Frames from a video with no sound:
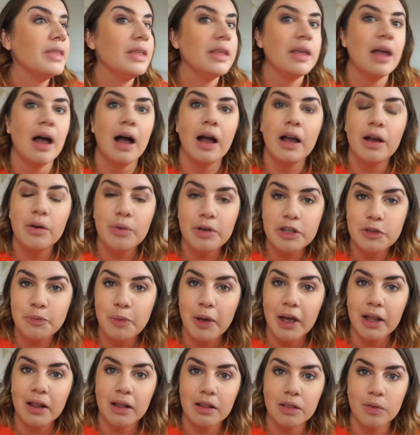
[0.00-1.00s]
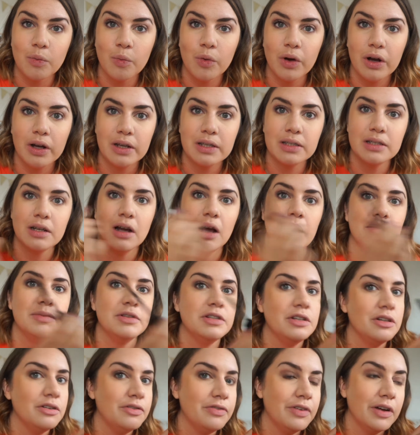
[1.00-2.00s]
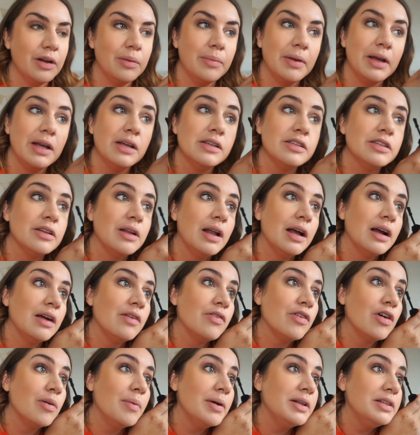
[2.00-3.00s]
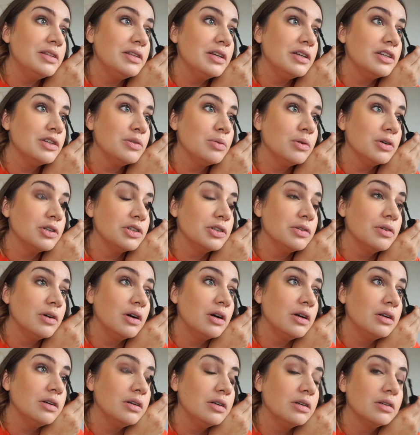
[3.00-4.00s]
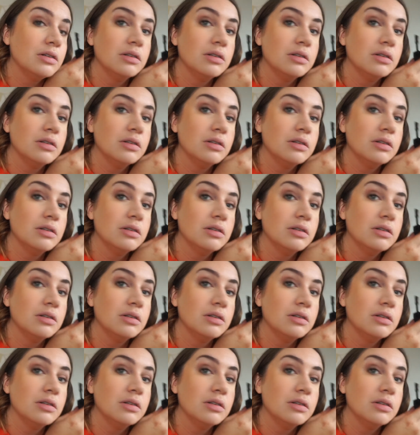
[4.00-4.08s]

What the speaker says: I always pick like the worst time to do filming, so like I've got my dishwasher on,